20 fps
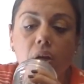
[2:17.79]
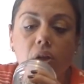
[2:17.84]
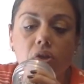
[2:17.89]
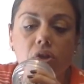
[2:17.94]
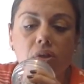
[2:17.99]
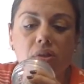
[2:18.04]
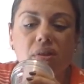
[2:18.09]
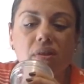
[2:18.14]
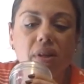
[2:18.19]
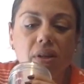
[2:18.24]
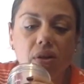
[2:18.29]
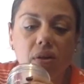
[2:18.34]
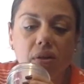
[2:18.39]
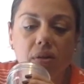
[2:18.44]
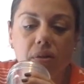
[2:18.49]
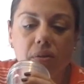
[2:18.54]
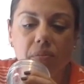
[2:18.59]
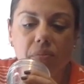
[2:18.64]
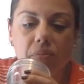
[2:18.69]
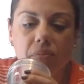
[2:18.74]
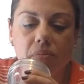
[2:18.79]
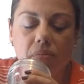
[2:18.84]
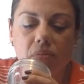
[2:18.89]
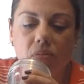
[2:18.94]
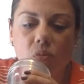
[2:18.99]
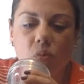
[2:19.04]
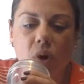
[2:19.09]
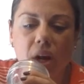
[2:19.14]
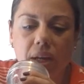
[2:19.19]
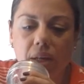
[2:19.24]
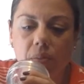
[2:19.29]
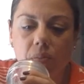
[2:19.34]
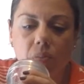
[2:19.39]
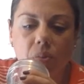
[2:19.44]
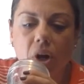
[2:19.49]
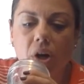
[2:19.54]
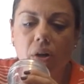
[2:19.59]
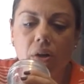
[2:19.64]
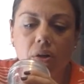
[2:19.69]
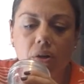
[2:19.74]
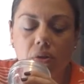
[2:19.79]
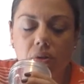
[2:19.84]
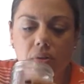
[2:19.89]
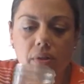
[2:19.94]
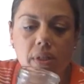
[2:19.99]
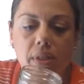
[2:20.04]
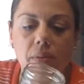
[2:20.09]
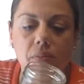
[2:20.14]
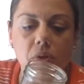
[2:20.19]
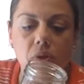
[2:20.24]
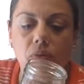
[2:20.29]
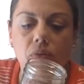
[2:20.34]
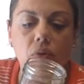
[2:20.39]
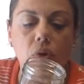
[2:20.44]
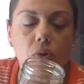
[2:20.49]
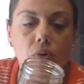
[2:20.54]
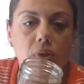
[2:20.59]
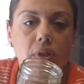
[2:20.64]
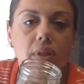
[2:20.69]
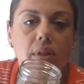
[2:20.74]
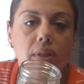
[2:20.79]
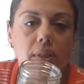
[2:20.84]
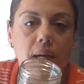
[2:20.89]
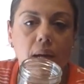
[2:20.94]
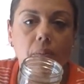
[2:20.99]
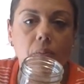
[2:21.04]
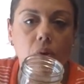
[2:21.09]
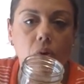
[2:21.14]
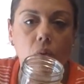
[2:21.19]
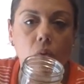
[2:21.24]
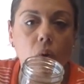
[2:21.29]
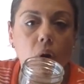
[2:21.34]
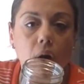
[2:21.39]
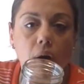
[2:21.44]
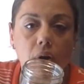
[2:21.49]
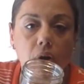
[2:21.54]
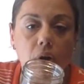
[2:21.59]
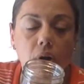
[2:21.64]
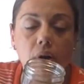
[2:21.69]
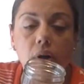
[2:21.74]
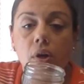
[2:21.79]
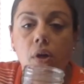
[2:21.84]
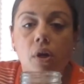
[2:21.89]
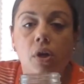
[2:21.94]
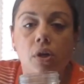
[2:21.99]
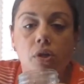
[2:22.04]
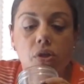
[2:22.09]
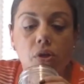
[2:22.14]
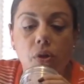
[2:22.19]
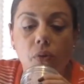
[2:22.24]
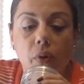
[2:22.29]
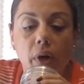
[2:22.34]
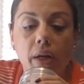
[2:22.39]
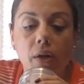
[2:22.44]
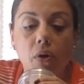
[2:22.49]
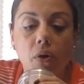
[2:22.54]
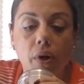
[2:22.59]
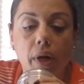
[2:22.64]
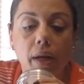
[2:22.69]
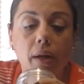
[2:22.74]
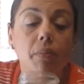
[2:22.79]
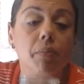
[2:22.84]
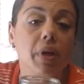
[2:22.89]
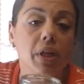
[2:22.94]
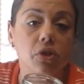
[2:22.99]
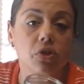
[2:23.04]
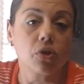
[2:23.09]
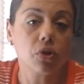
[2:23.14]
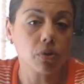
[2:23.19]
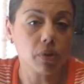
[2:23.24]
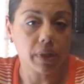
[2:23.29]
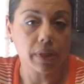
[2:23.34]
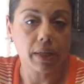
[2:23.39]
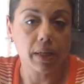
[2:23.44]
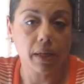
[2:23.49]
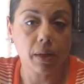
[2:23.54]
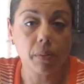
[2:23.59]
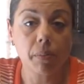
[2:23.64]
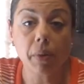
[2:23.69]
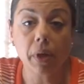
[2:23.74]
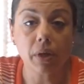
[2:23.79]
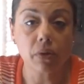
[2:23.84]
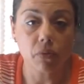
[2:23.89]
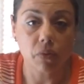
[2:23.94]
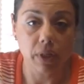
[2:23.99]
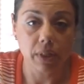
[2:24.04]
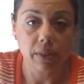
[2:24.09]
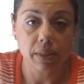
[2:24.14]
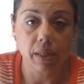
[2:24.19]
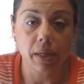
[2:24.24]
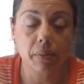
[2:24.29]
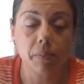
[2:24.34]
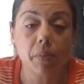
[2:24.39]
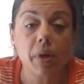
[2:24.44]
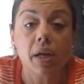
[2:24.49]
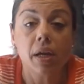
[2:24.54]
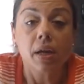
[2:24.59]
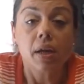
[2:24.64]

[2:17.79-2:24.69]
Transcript: Just little white particles seem to float to the top of the water. So you want to go ahead and make sure you clean them and rinse them.